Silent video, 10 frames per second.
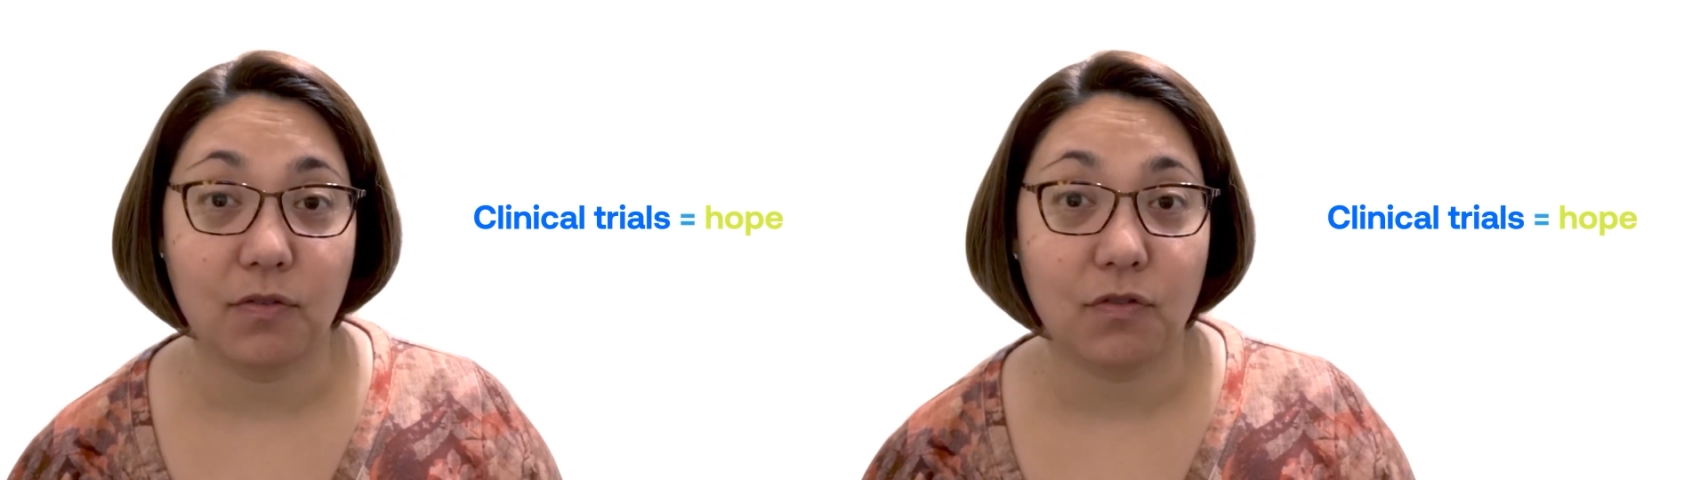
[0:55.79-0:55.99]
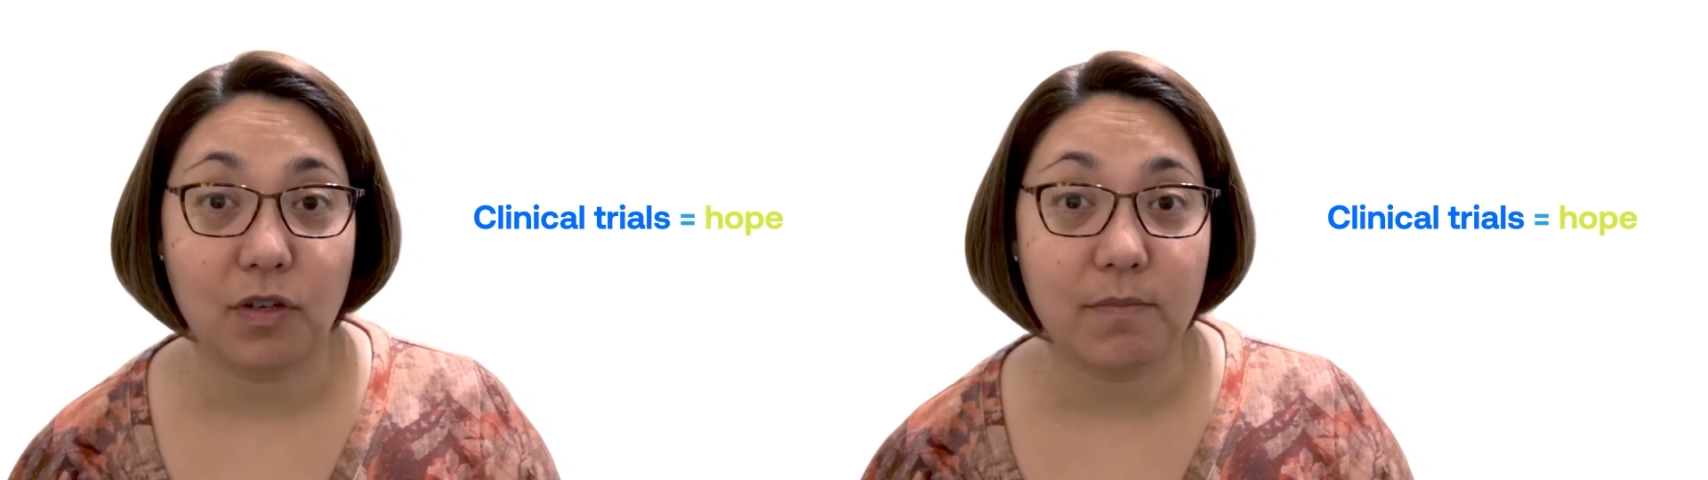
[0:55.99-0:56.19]

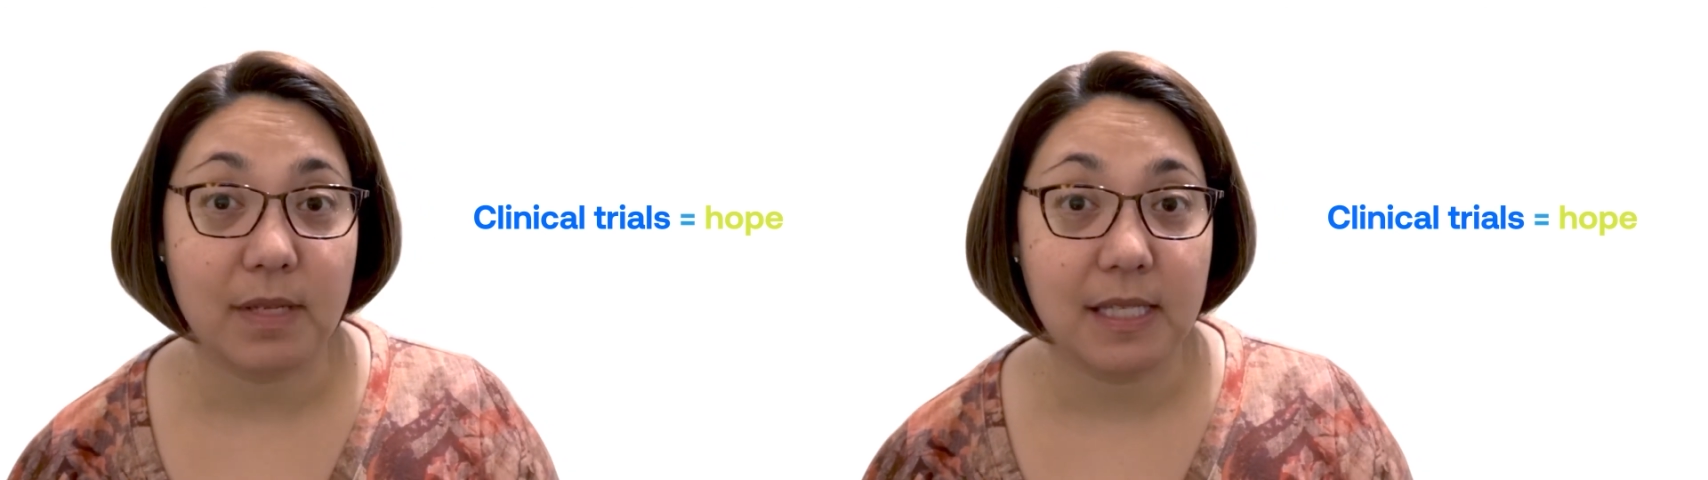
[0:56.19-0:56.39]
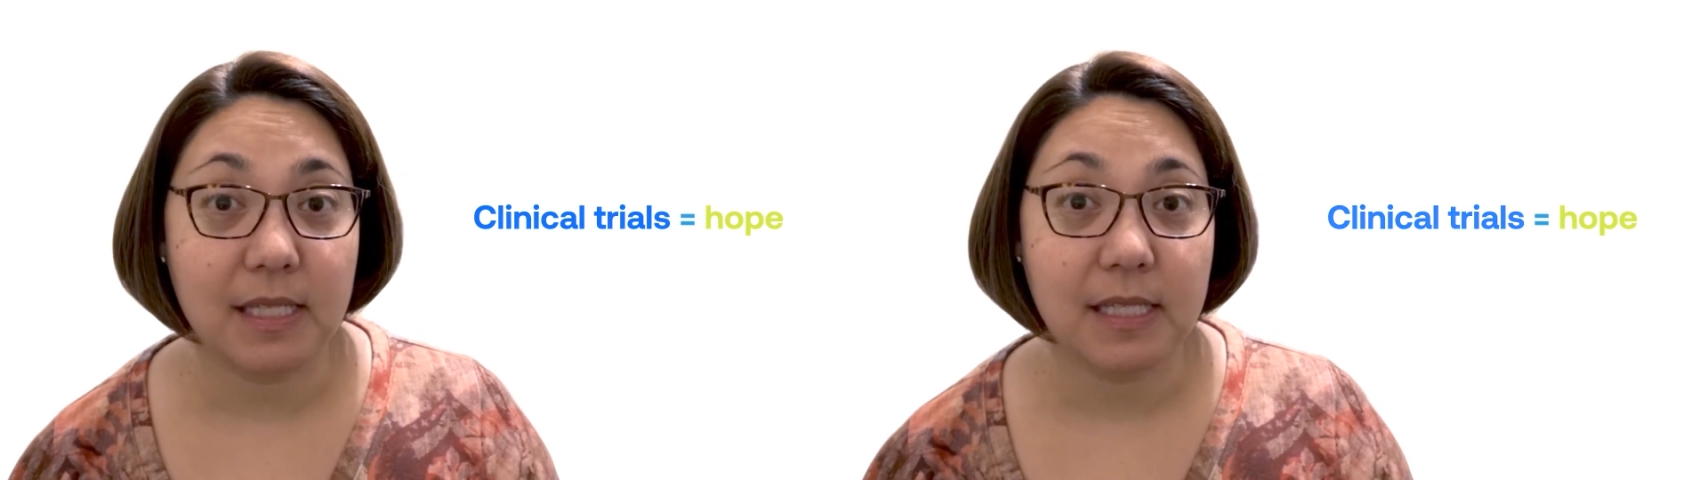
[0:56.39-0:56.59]

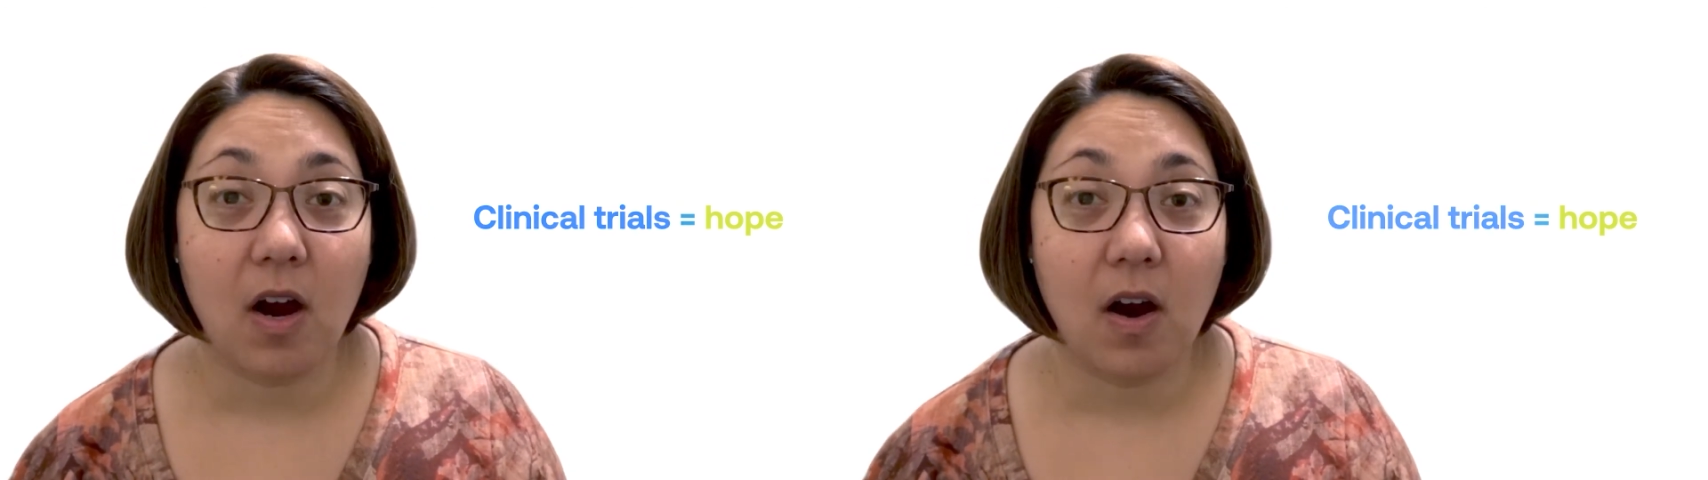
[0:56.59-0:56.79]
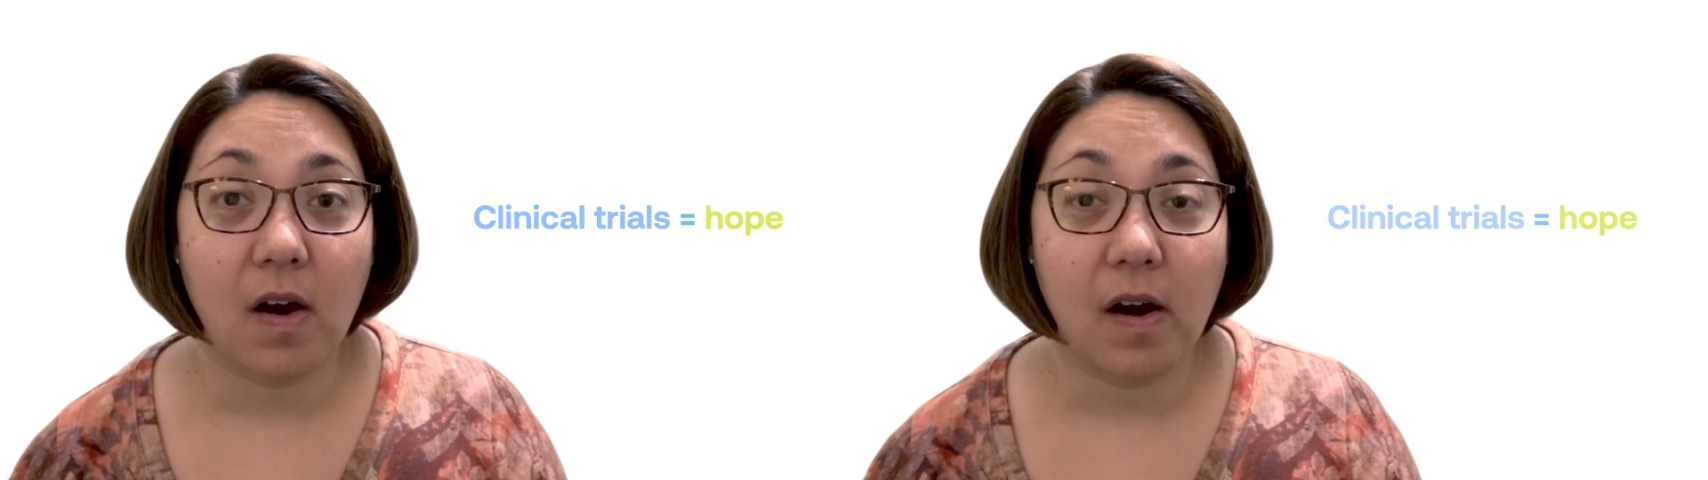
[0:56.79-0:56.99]
treatments
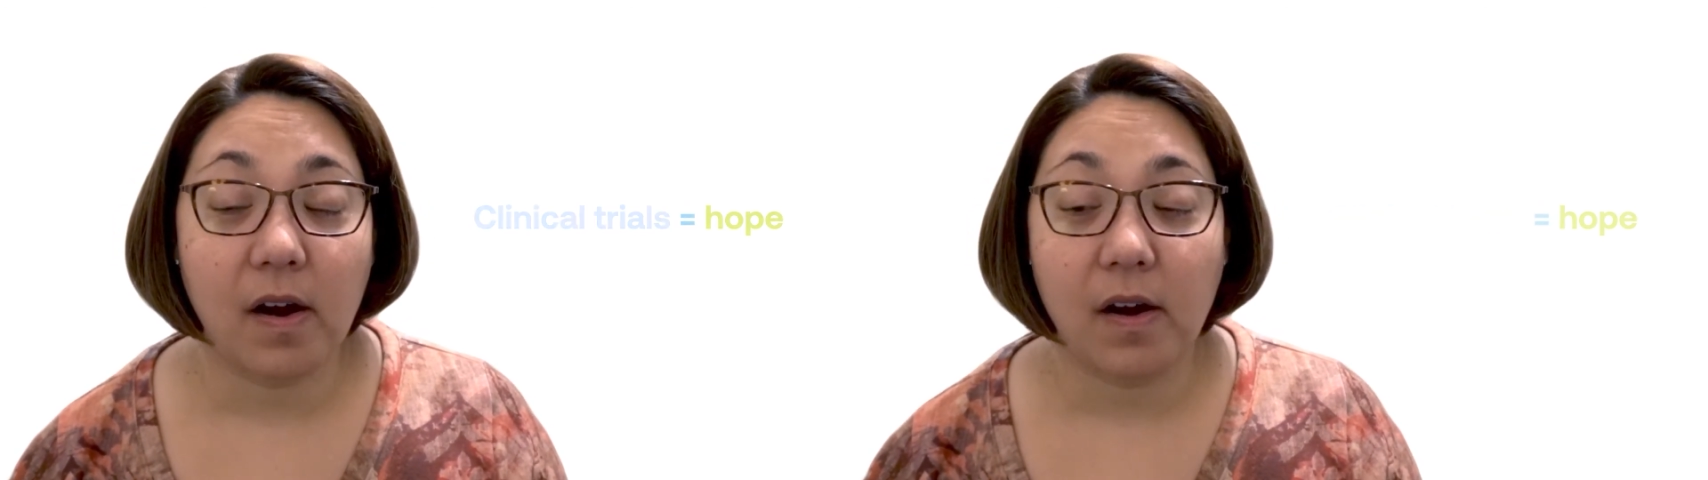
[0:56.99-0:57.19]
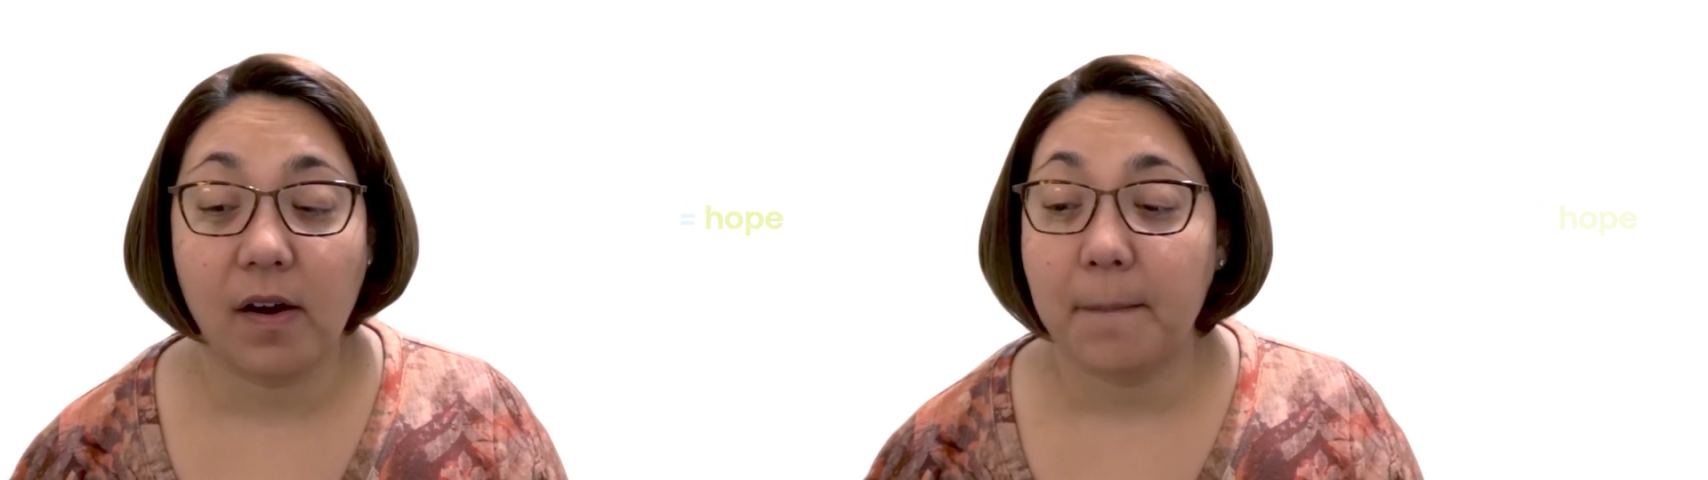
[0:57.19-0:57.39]

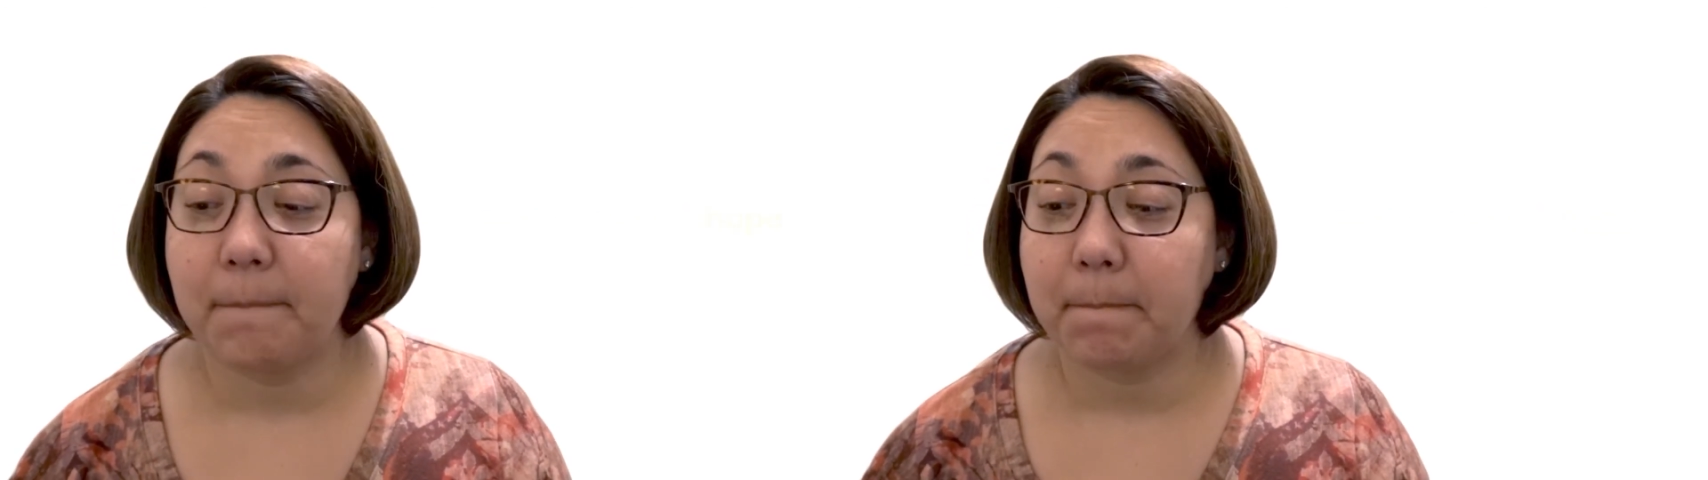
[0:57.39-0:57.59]
are